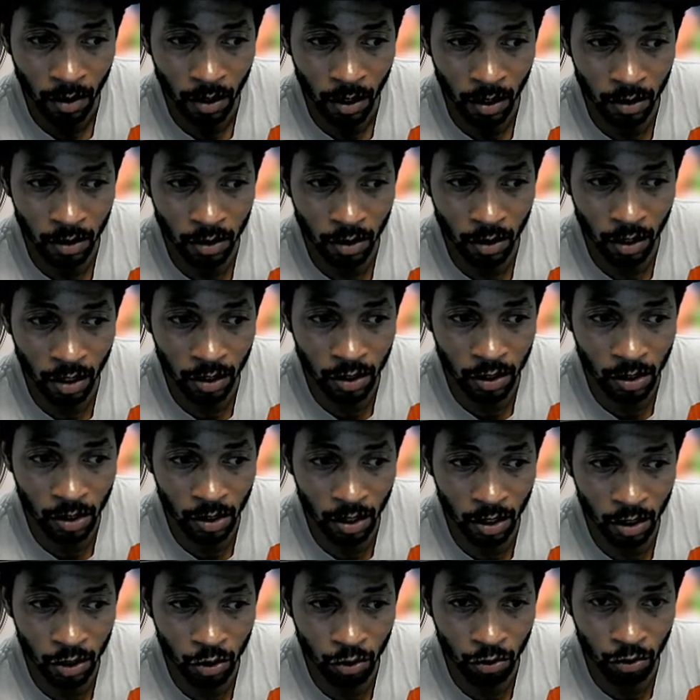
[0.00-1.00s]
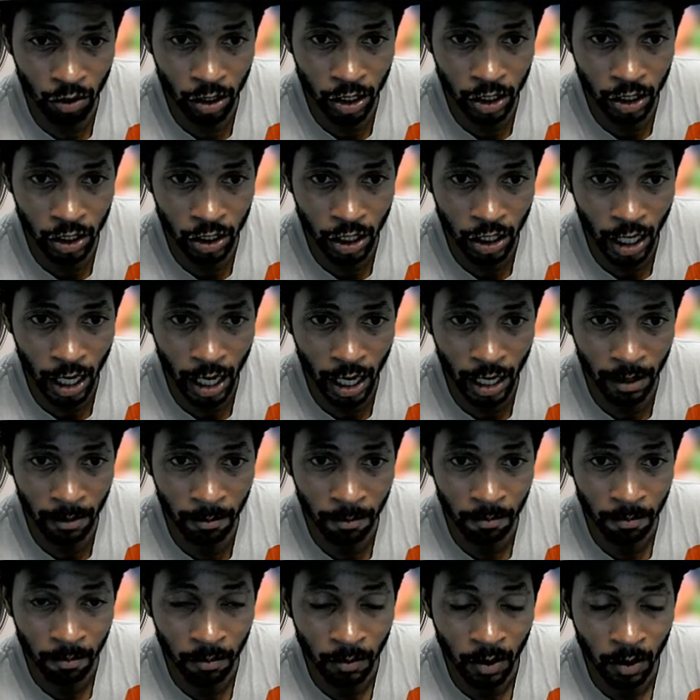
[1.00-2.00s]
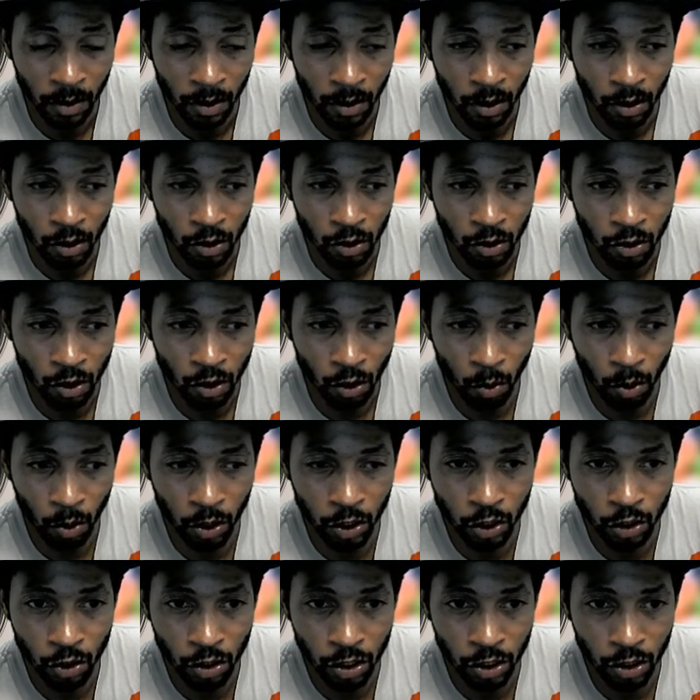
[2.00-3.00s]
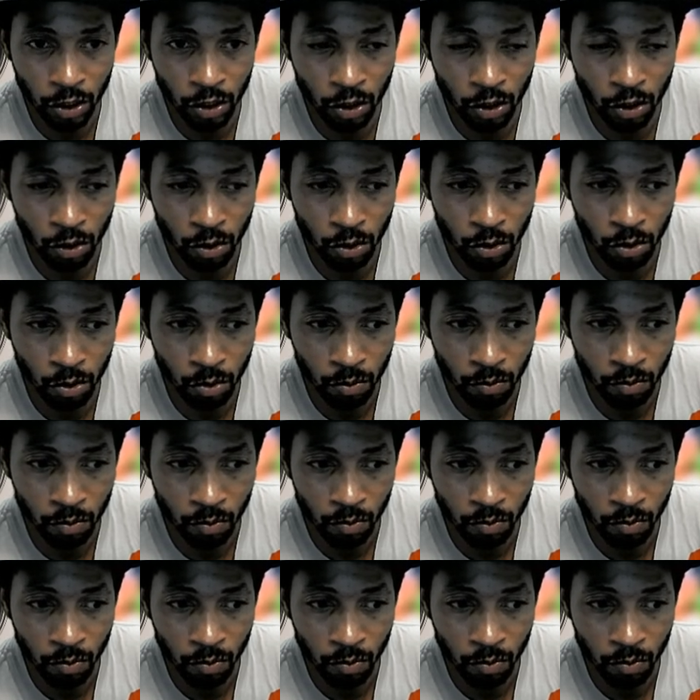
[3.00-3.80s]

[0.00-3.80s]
and took a screenshot. So what you could do,